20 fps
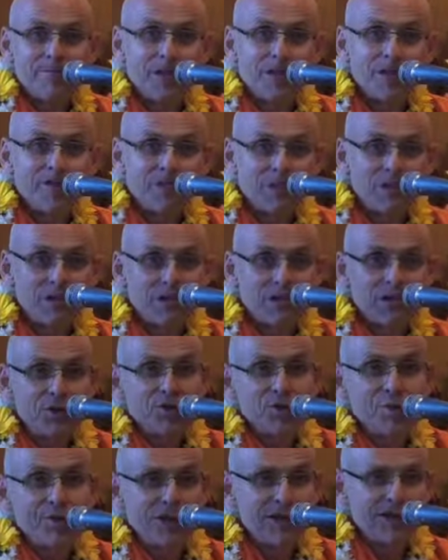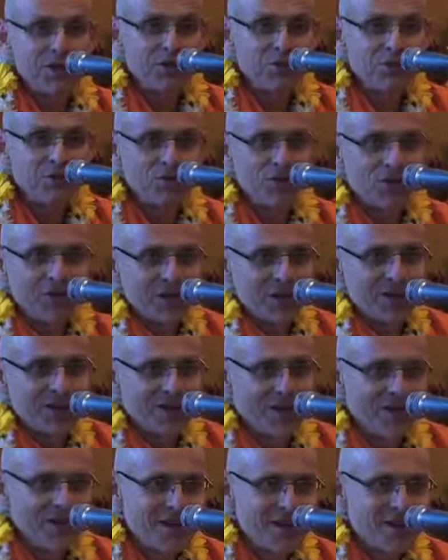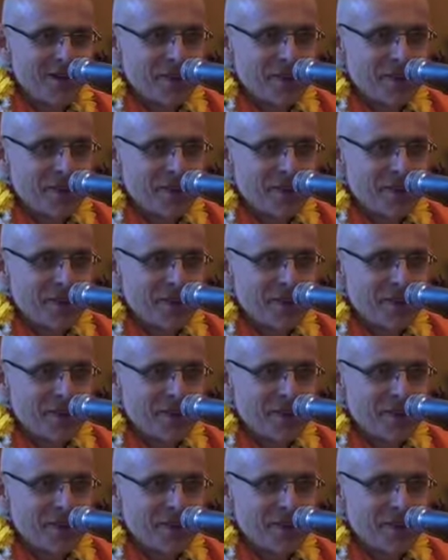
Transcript: You have to little by little then